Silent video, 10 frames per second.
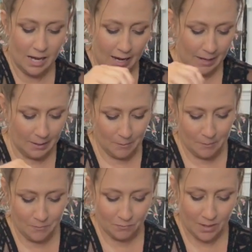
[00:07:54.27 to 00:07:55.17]

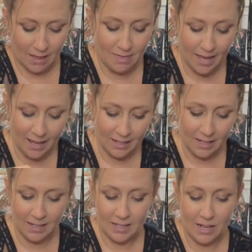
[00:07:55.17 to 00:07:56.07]
Then,
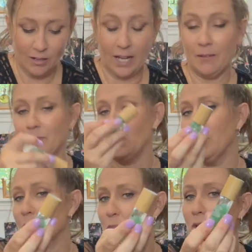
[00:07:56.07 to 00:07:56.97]
okay,
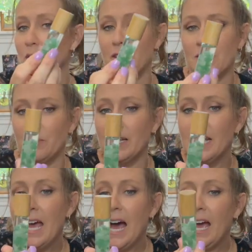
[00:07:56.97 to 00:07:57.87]
well, we'll go to this one.
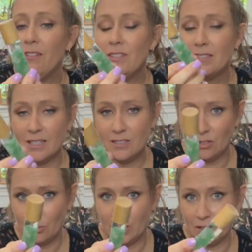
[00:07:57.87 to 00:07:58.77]
I have a scented
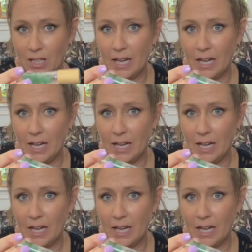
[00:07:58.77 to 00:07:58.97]
oil.